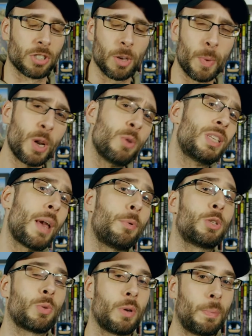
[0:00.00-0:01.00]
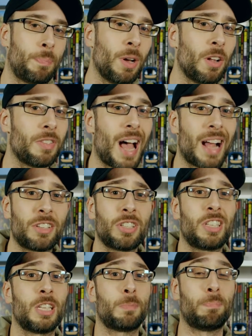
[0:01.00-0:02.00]
somebody who was able to rebuild not
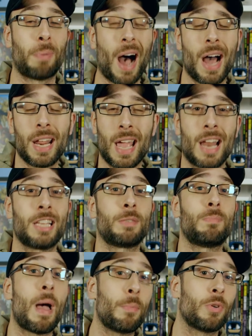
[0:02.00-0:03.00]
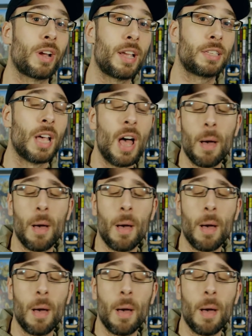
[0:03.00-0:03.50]
just his body and his memories,